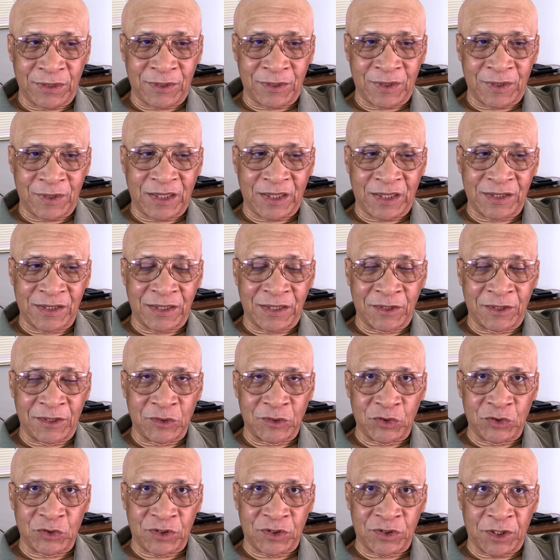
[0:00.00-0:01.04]
he's in an
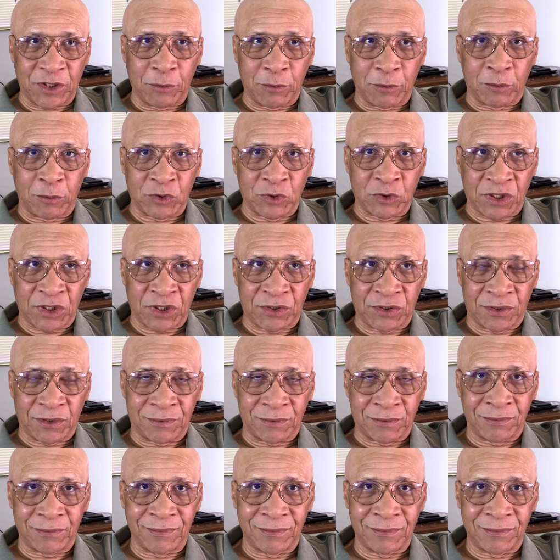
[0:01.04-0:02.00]
unsustainable position